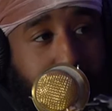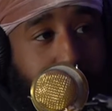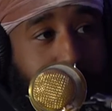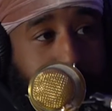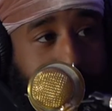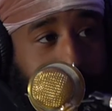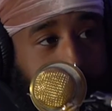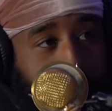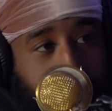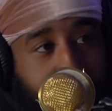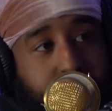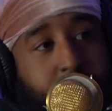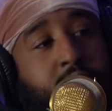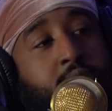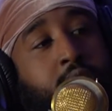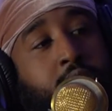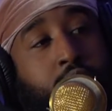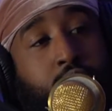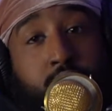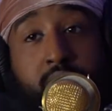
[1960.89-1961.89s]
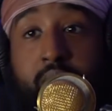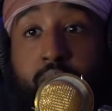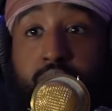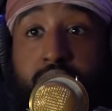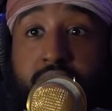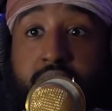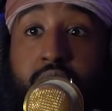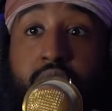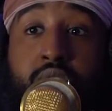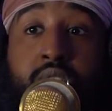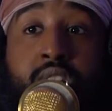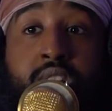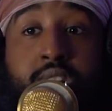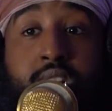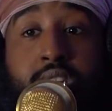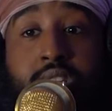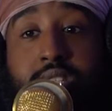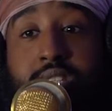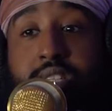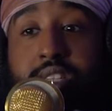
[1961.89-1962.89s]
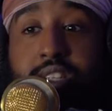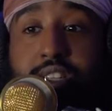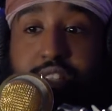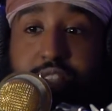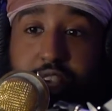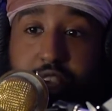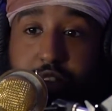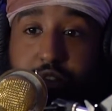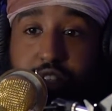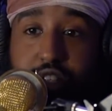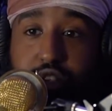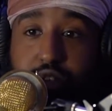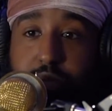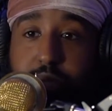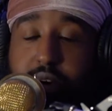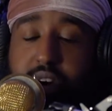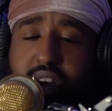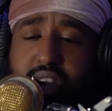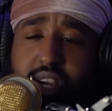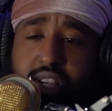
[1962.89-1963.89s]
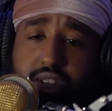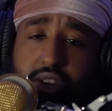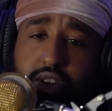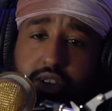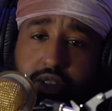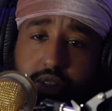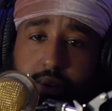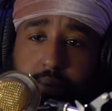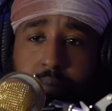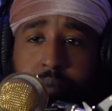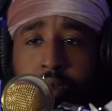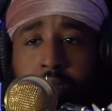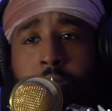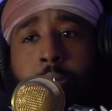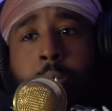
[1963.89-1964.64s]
I'm younger than you that was literally listening to every single podcast on some.